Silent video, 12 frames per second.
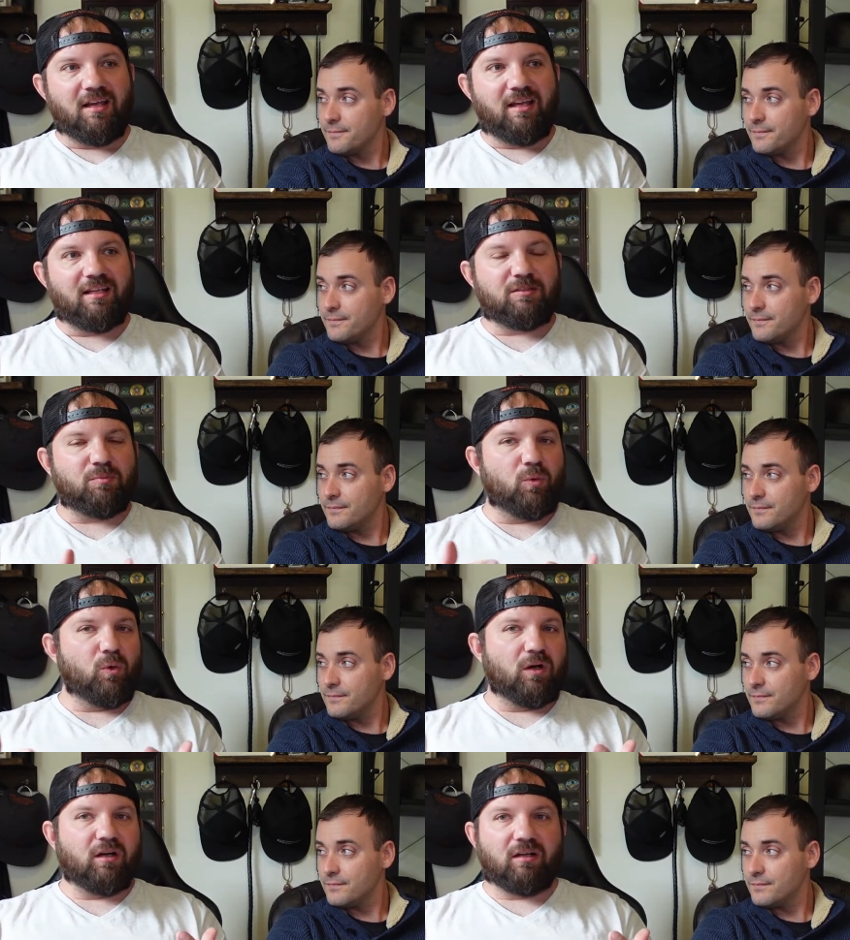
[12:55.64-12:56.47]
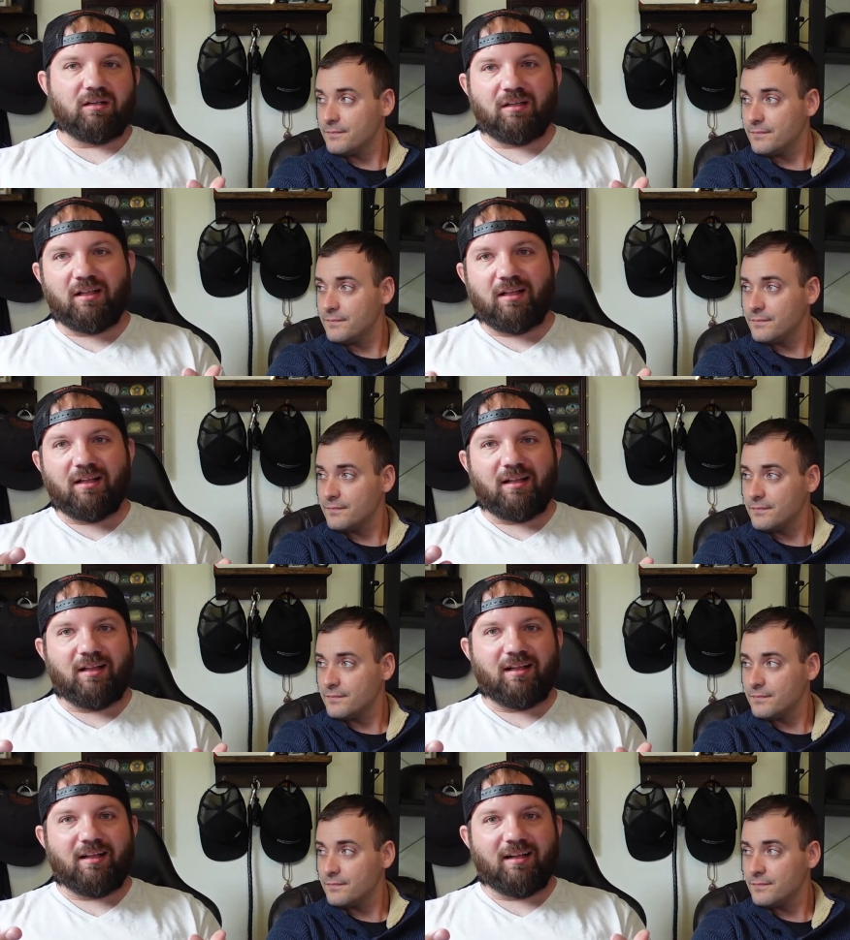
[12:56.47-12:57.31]
Speaker 1: It's more,
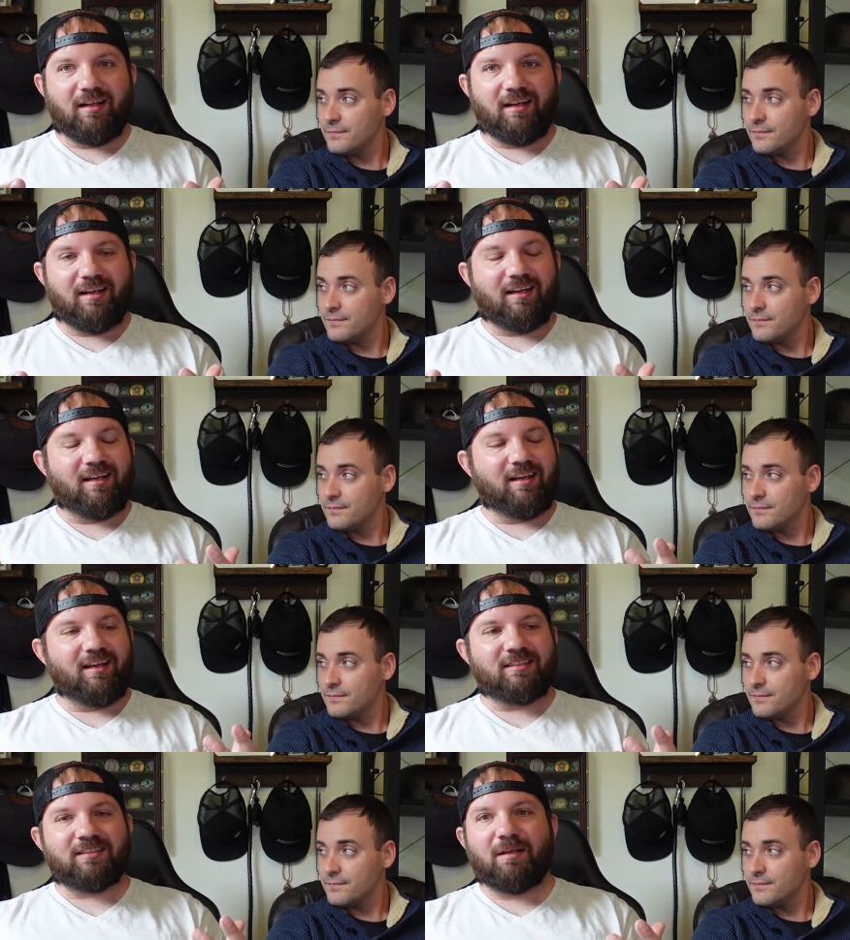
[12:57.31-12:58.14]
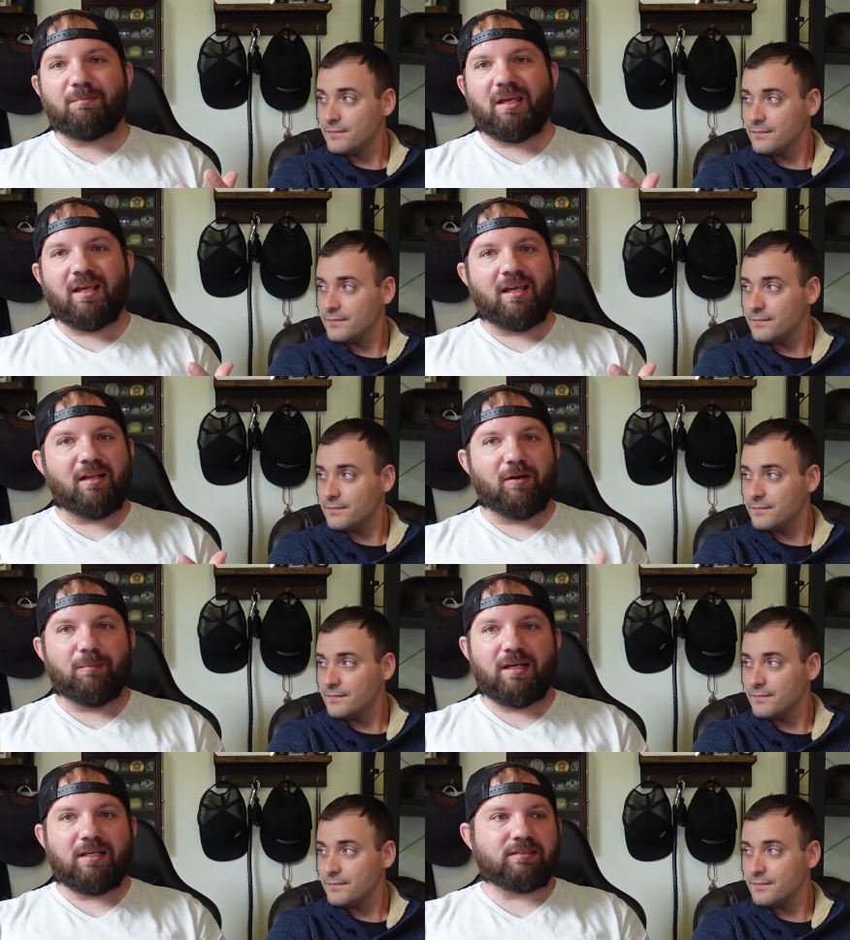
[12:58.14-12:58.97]
it's going to be a hit or
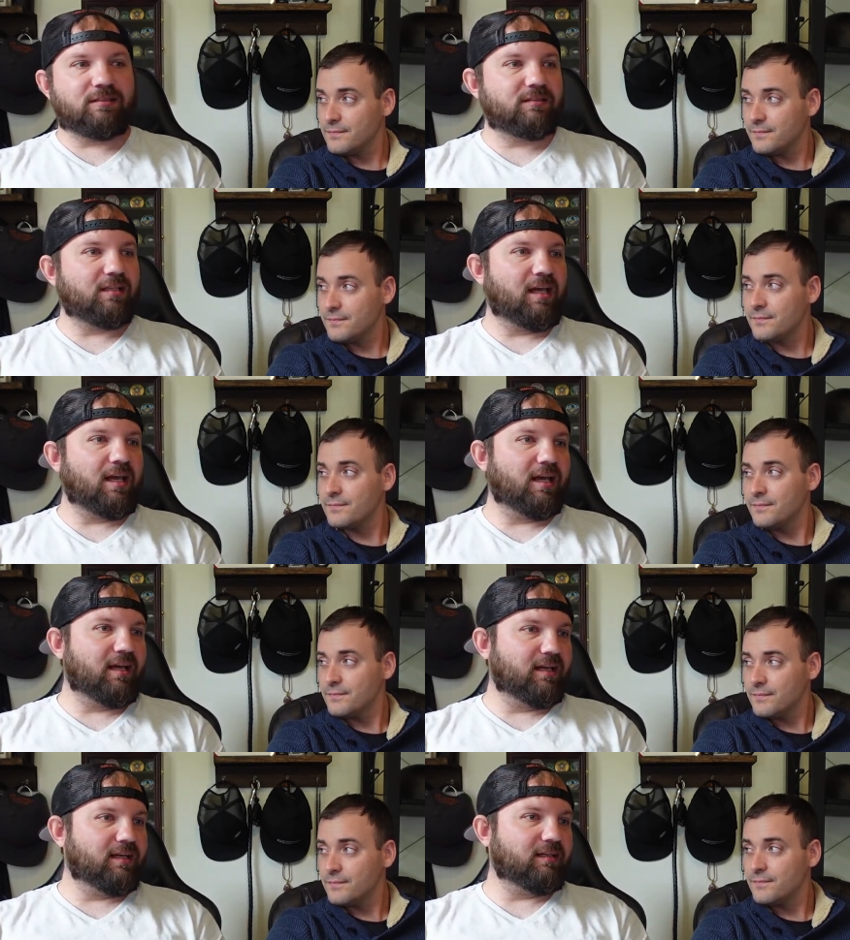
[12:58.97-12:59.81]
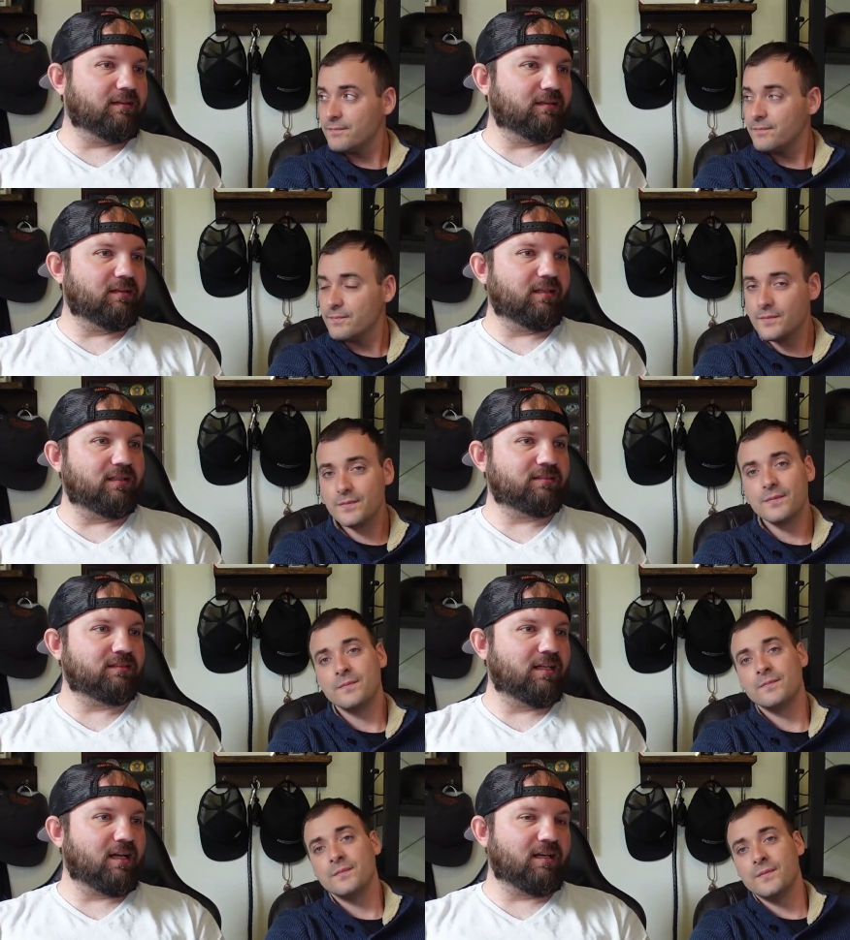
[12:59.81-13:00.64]
miss, and
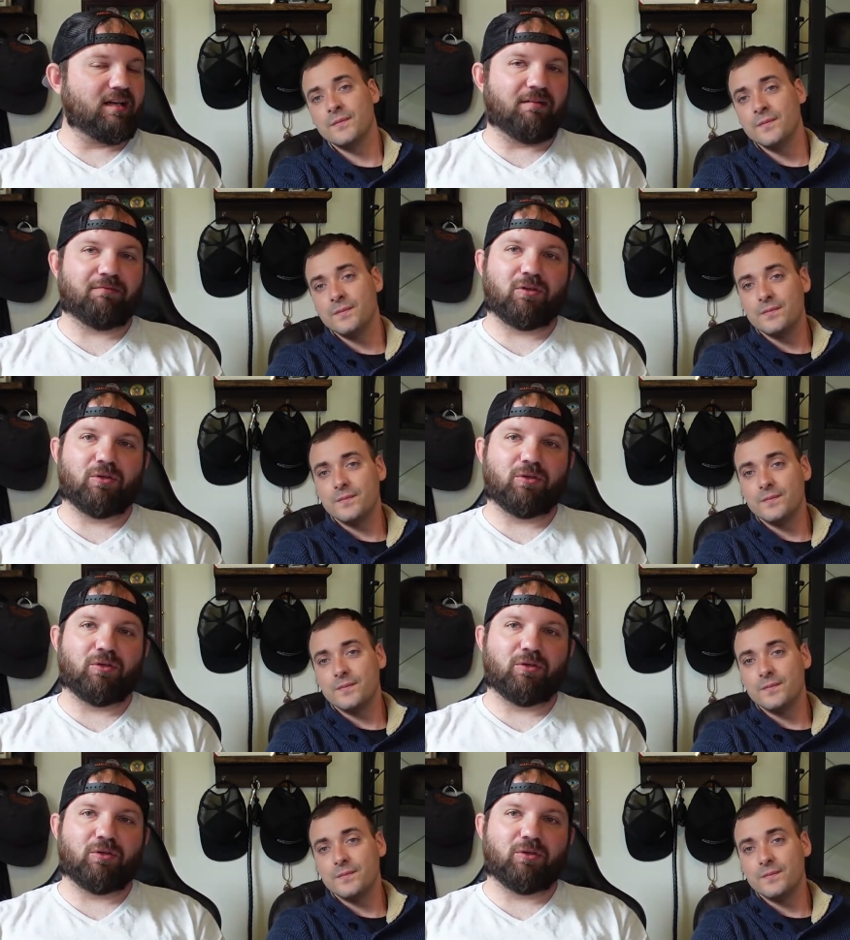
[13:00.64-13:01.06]
it's not enough